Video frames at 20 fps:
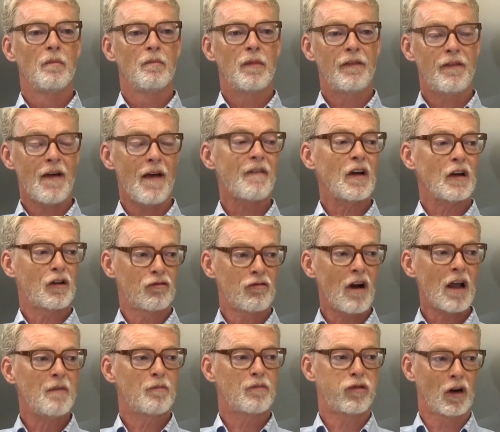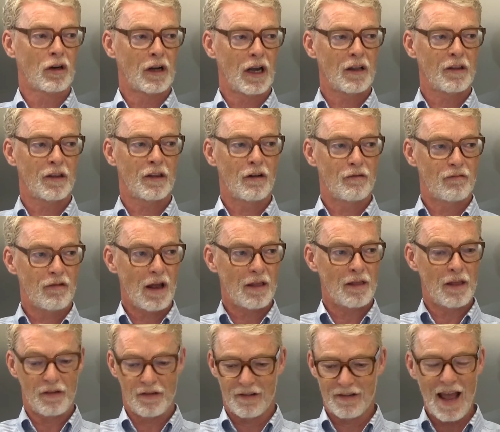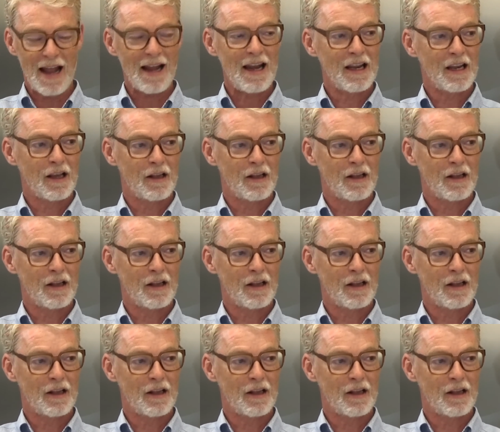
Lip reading: But if you have a great product, the selling